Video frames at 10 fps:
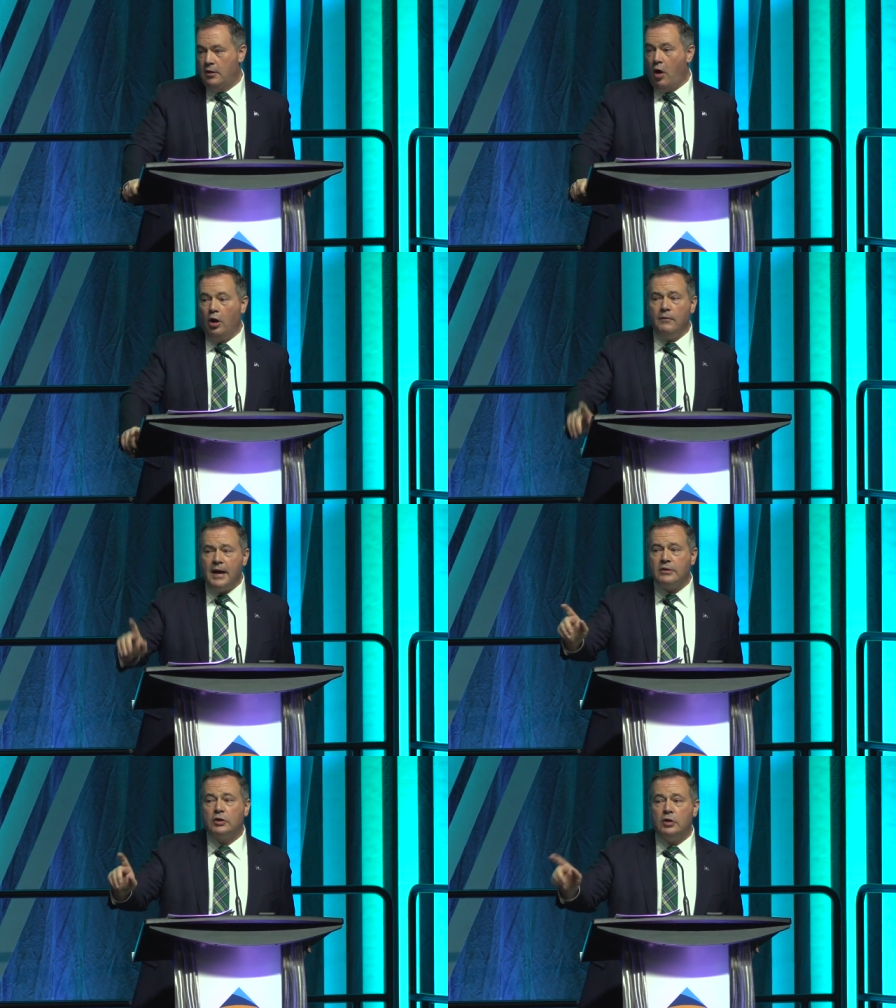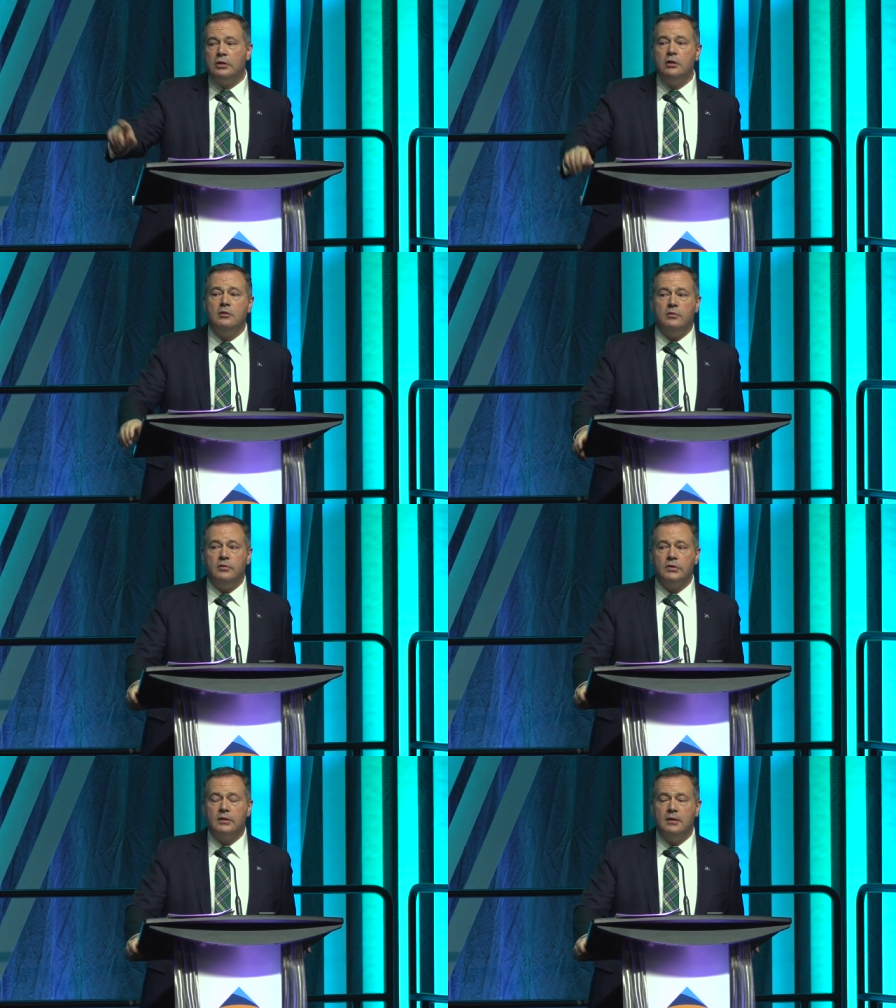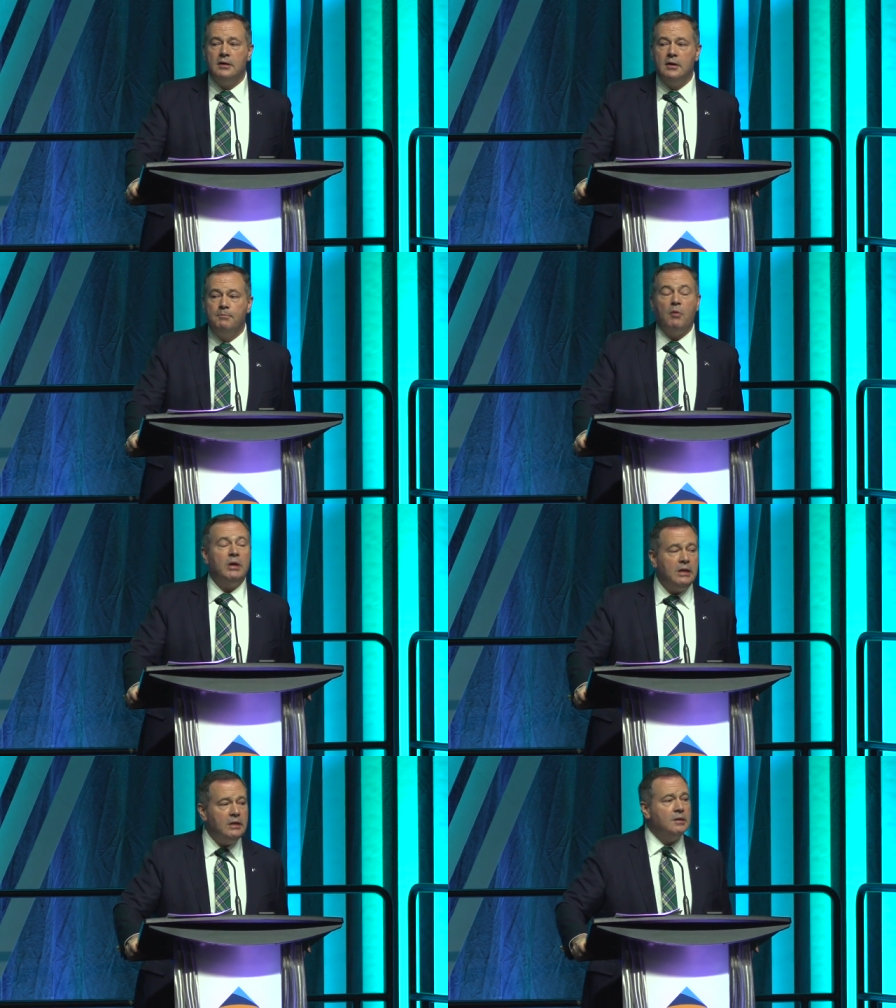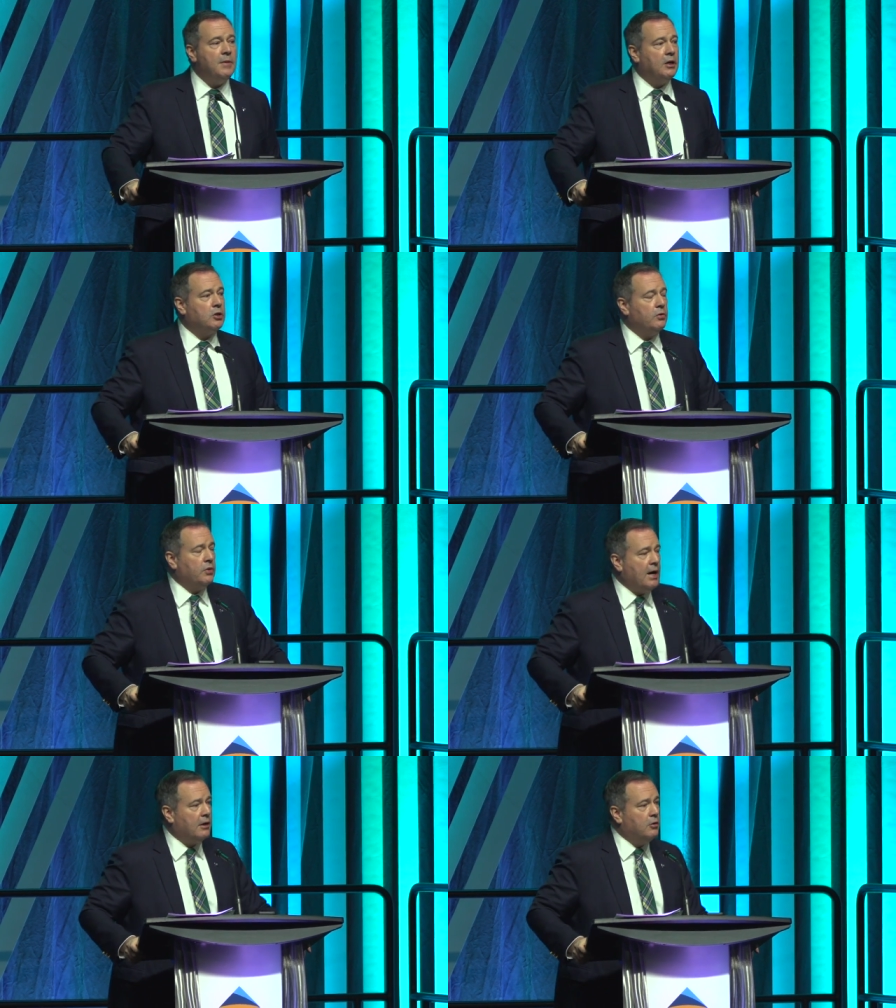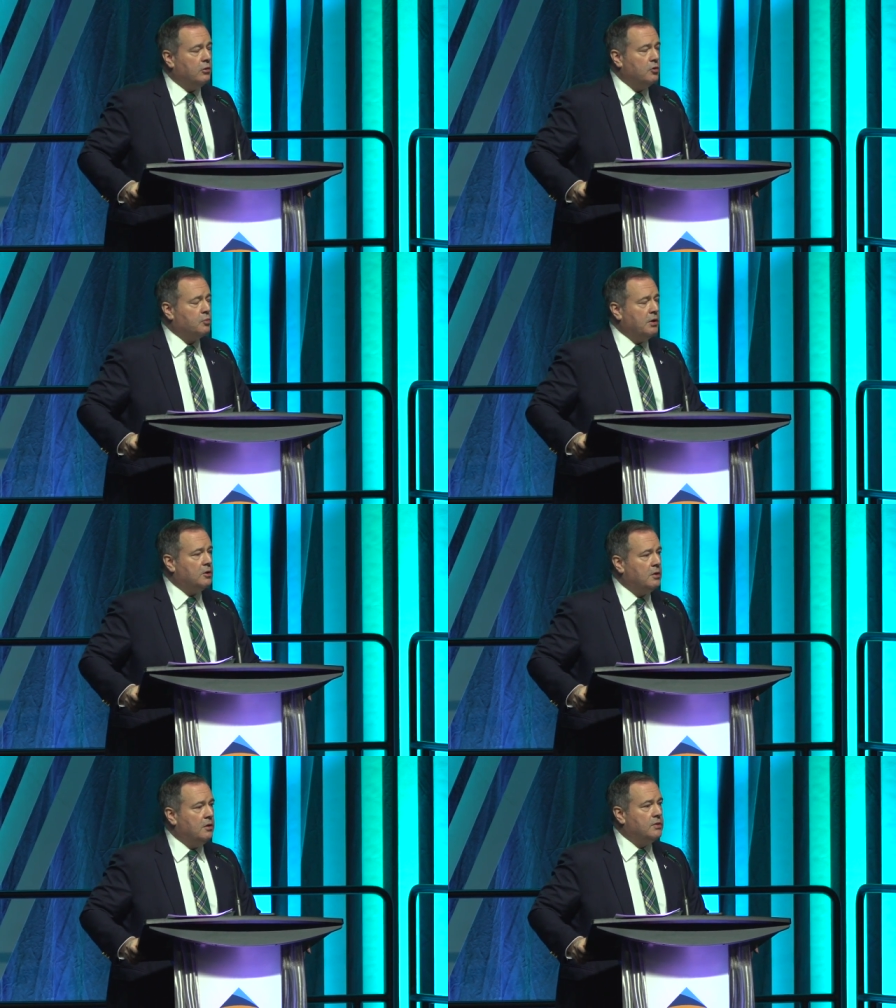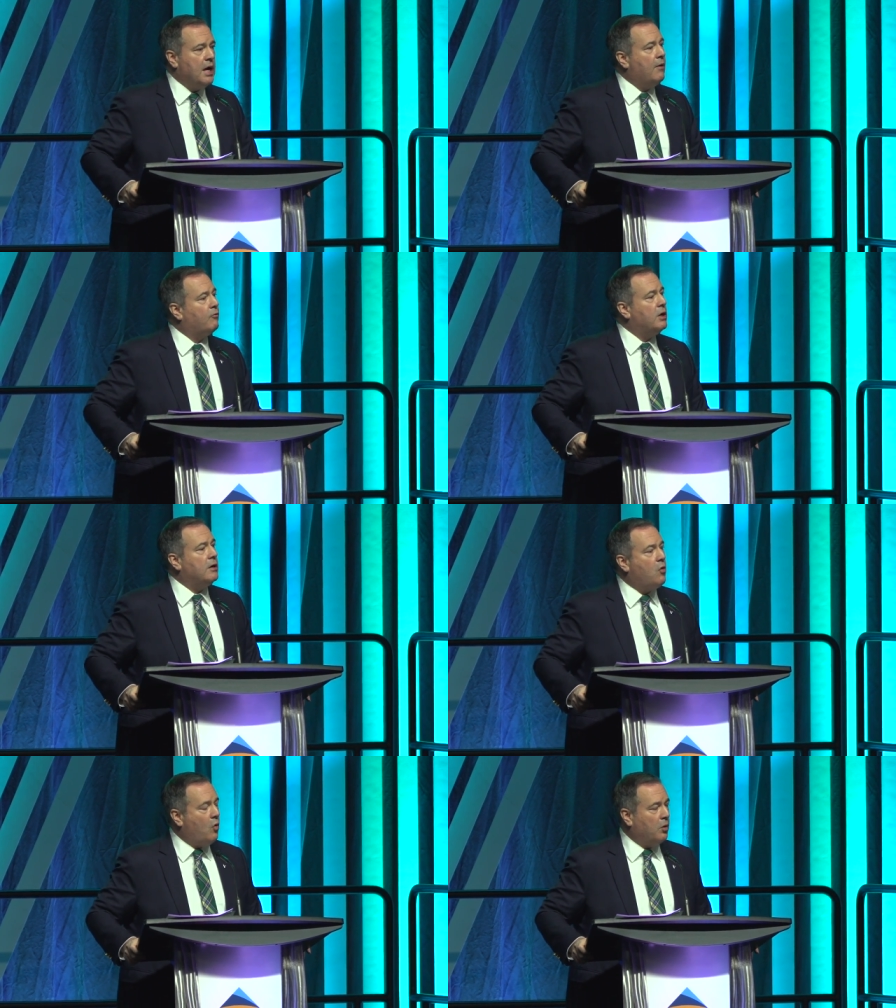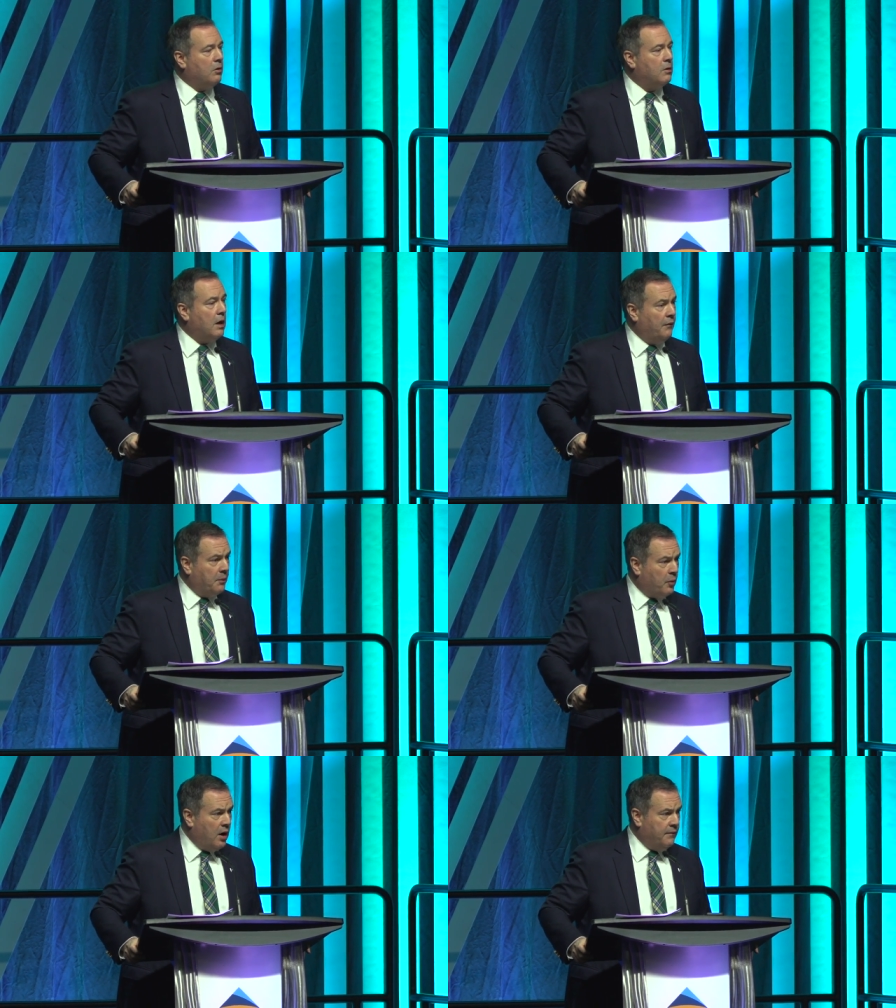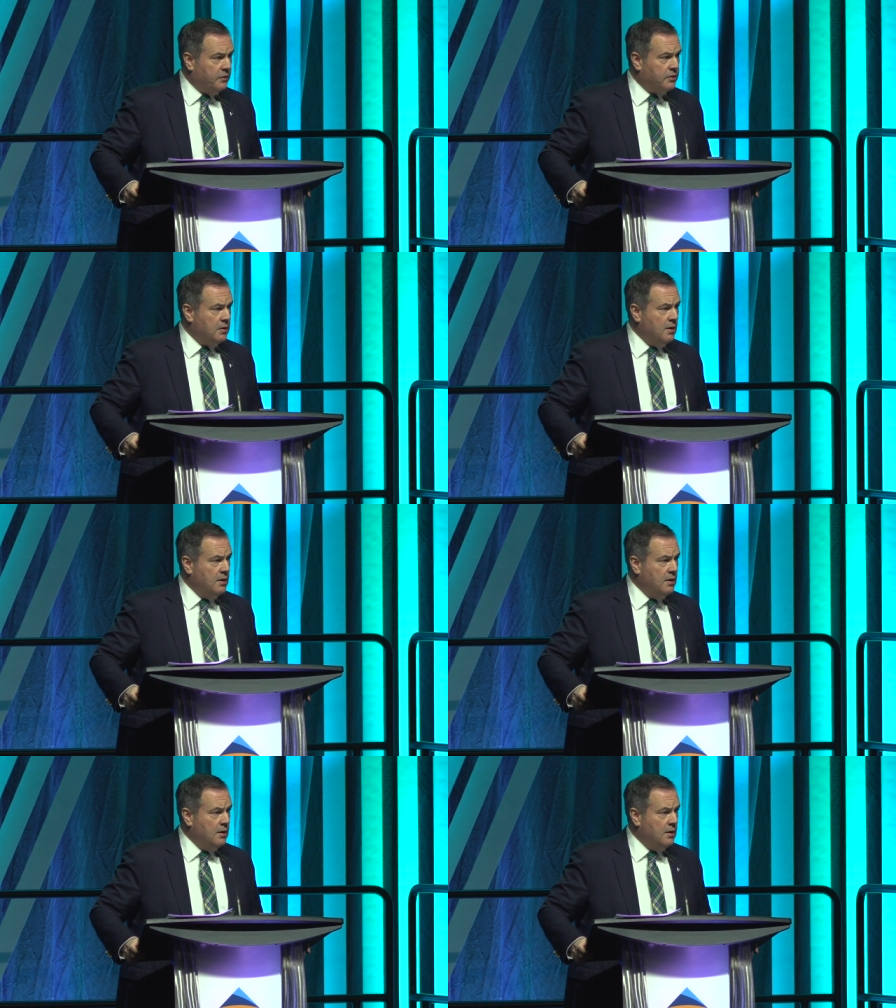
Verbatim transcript: All of that's good news, but we need to make sure that that good news reaches every corner of the province.